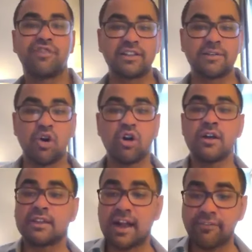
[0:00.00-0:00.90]
Furthermore,
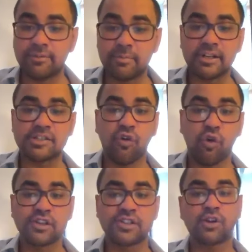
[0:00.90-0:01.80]
the government is
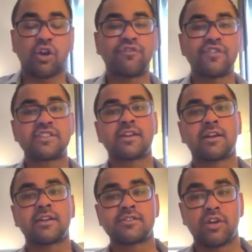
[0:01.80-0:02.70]
focusing on
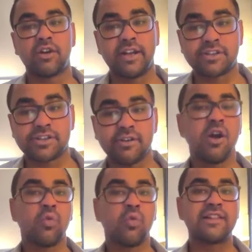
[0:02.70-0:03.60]
fiscal
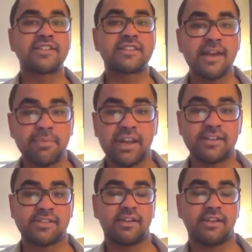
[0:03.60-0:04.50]
consolidation while
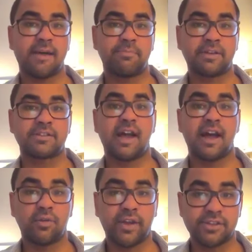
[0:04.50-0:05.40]
stabilizing capex
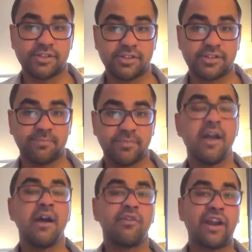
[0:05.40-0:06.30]
allocations.
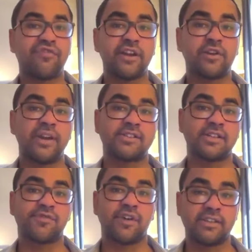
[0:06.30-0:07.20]
For
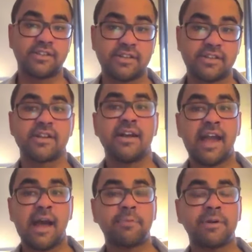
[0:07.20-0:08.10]
FY26, for instance,
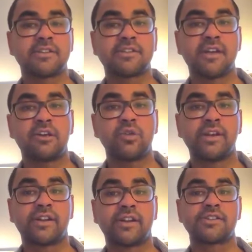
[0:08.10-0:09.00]
capex is set to
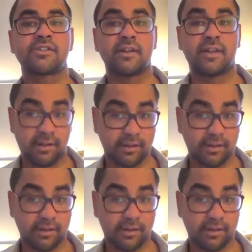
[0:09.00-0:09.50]
increase,